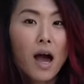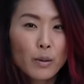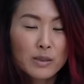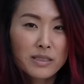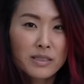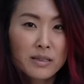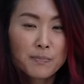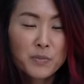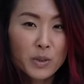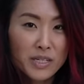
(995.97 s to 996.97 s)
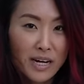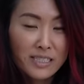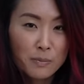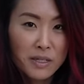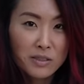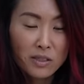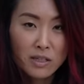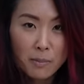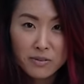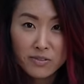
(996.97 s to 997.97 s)
I was gonna do a nice build on
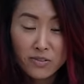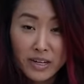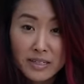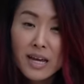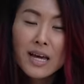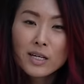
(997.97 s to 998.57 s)
top of a van.